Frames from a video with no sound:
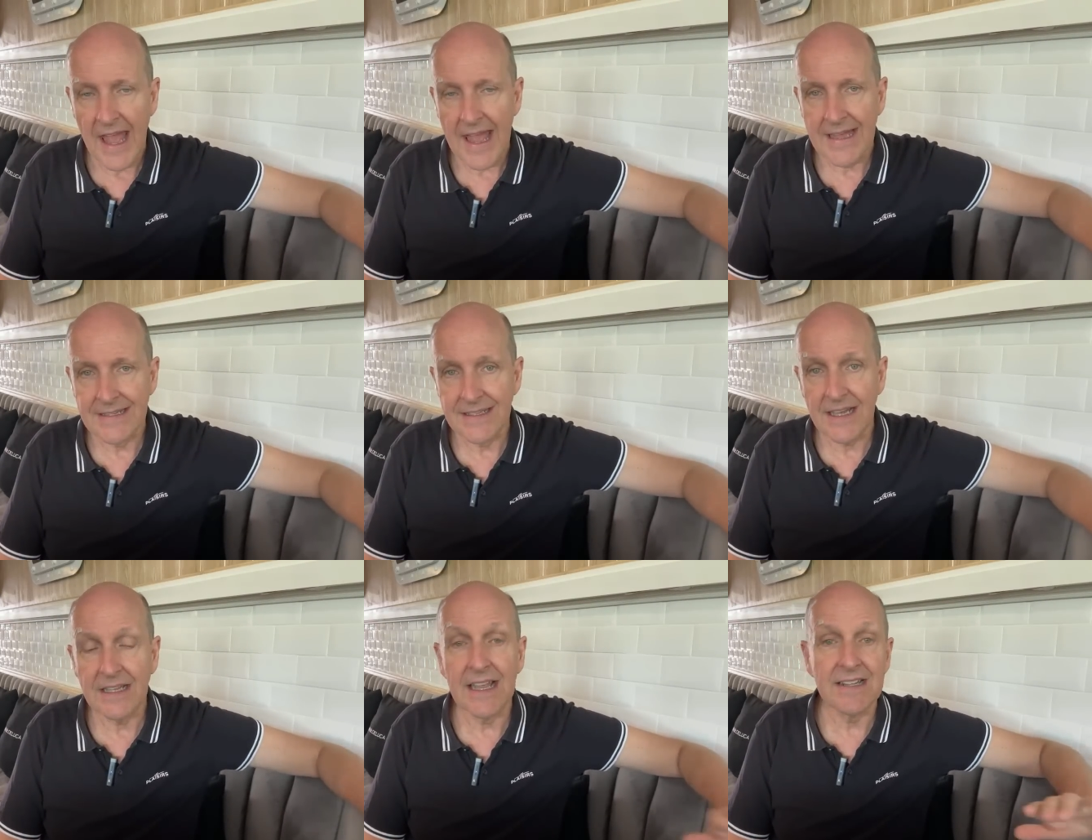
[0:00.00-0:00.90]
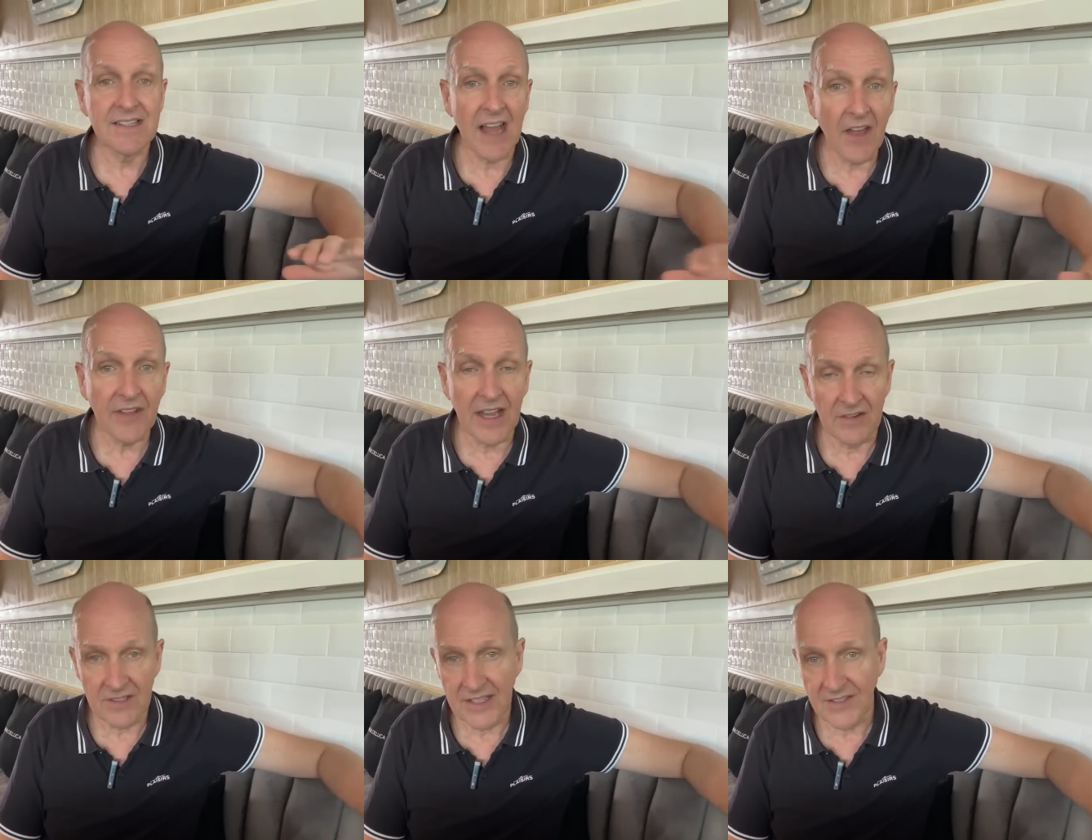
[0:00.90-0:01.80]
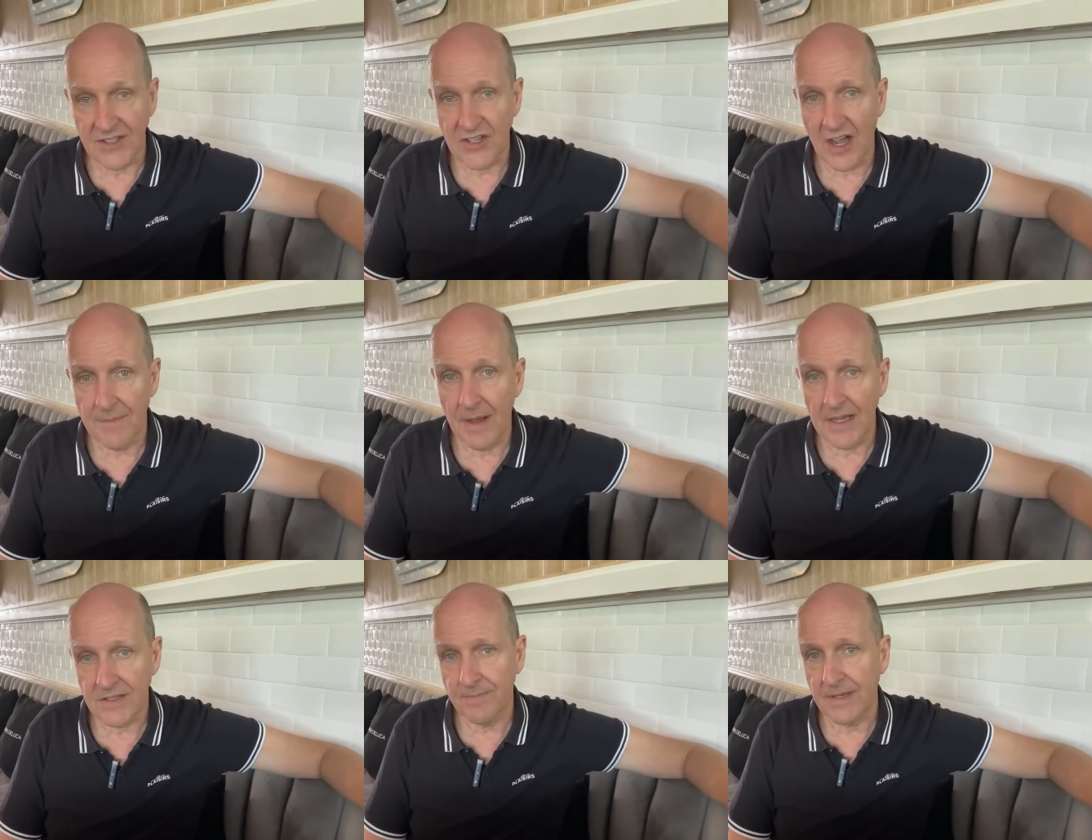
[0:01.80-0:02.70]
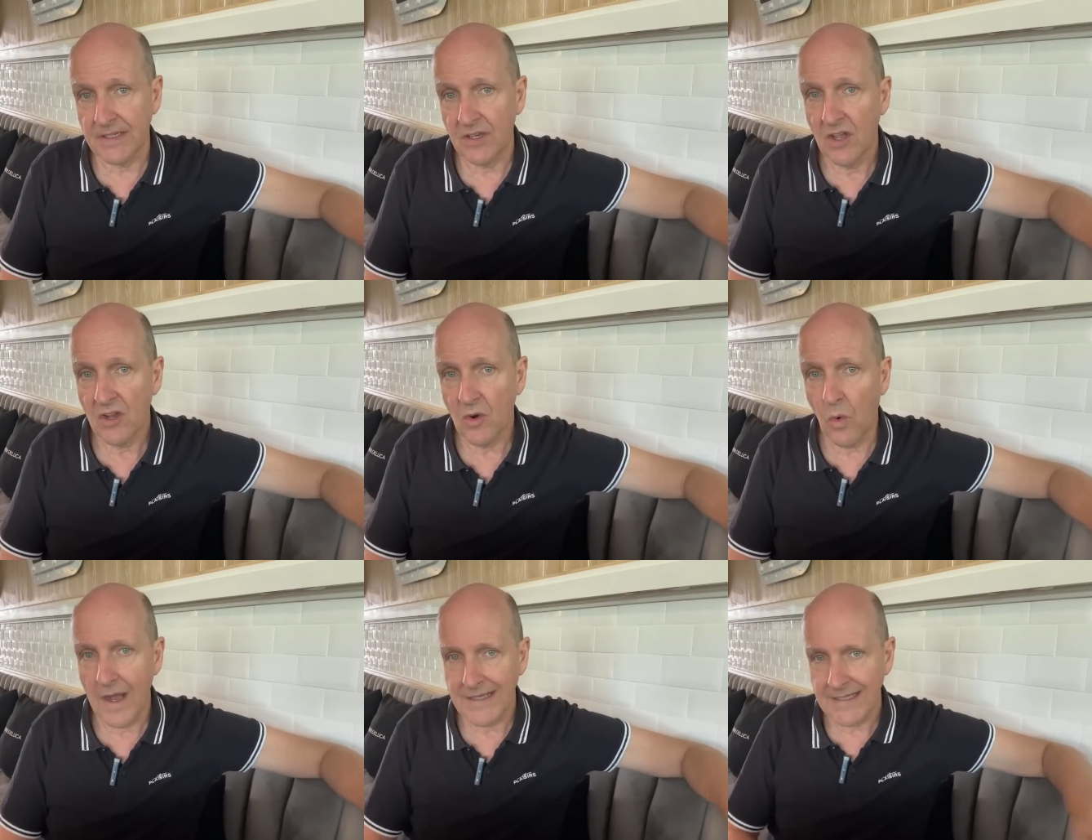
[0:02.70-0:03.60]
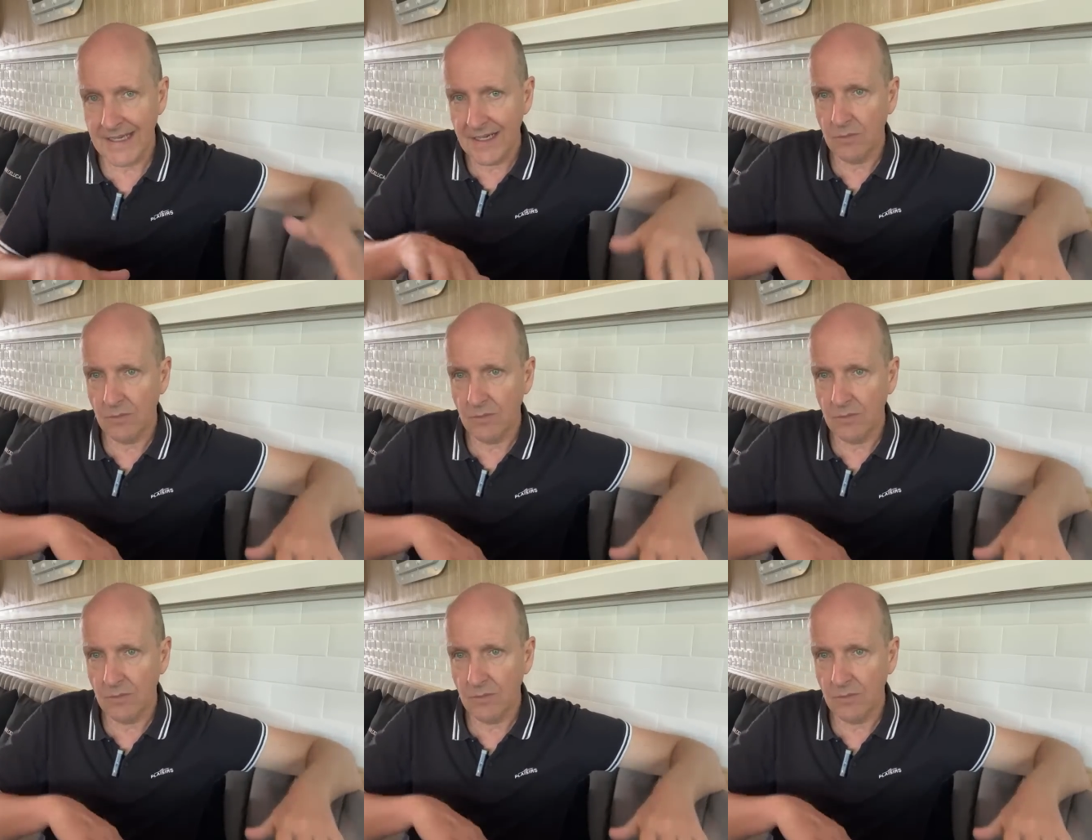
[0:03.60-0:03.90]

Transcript: And against other currencies, the Thai baht's been quite,